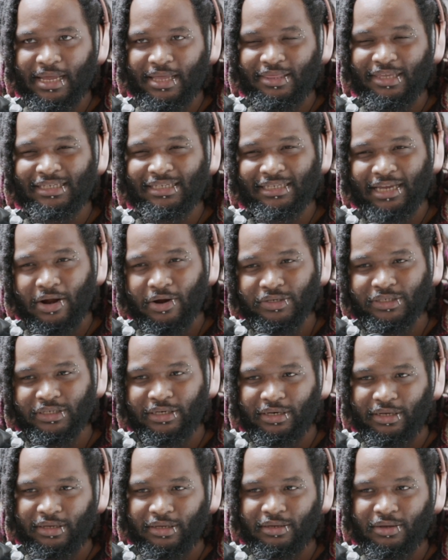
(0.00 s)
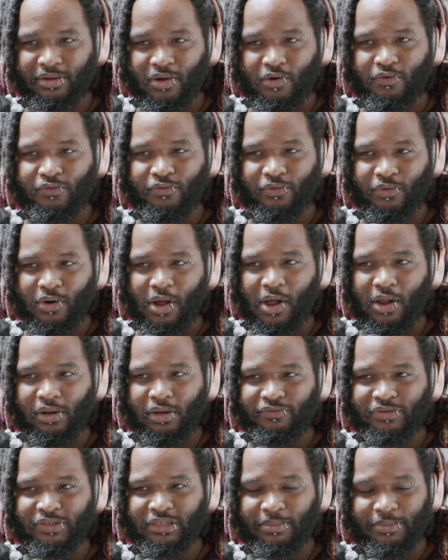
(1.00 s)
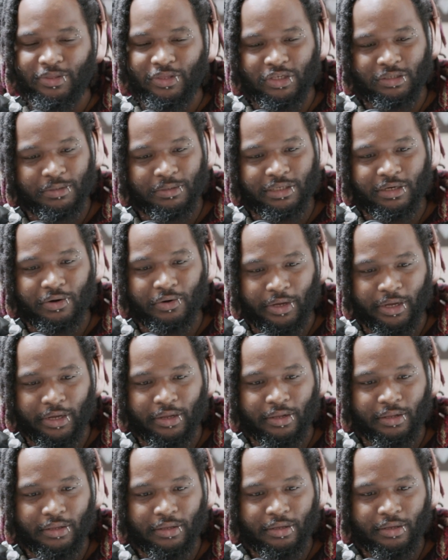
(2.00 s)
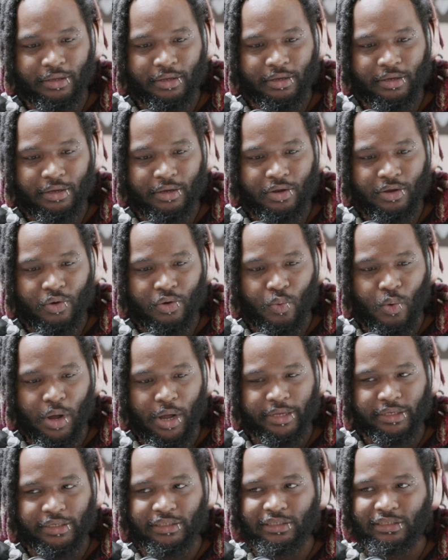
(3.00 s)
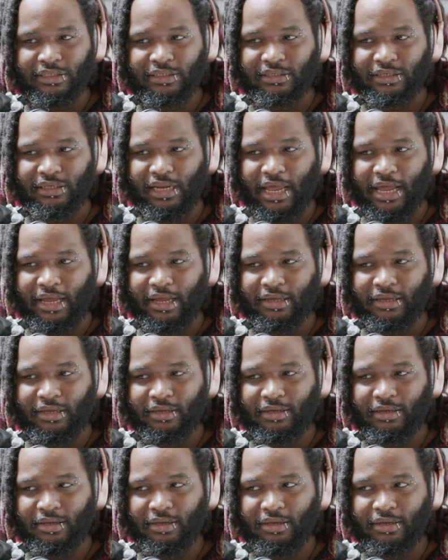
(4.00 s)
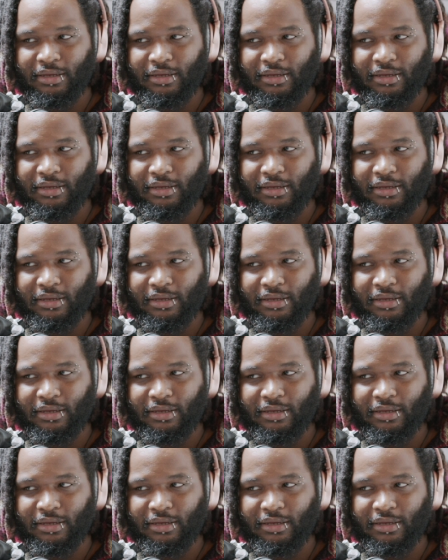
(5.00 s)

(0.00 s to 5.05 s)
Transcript: The scarcity overall of some of this material was like,